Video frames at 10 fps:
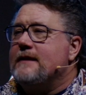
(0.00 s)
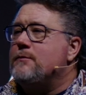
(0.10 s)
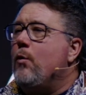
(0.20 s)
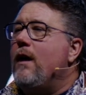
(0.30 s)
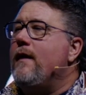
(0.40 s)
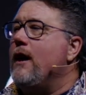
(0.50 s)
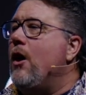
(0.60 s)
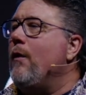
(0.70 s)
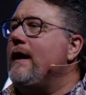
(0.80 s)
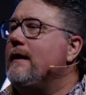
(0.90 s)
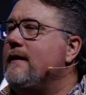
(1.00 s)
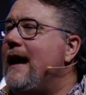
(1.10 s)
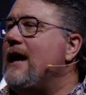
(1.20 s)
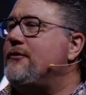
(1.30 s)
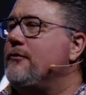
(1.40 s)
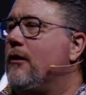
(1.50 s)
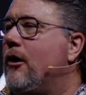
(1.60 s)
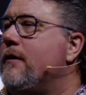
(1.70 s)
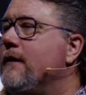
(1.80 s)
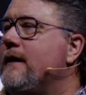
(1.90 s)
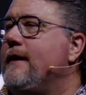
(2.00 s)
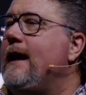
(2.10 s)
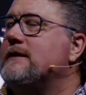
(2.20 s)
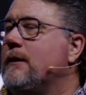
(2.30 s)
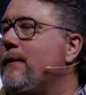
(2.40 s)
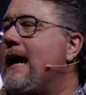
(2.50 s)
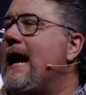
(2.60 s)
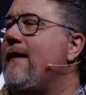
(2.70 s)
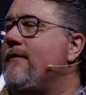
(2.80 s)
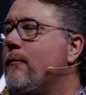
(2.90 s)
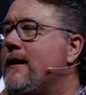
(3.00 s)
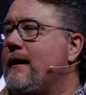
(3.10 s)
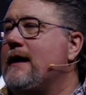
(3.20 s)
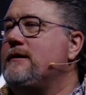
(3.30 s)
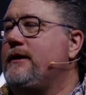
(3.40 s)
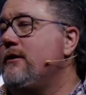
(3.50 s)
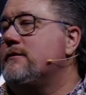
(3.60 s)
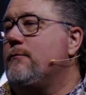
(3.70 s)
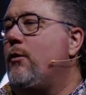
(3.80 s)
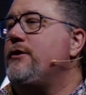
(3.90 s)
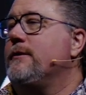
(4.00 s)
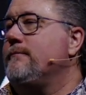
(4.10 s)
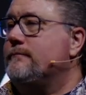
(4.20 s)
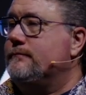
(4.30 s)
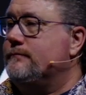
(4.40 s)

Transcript: It's one of the only natural earthly things that we have that we can actually use in worship,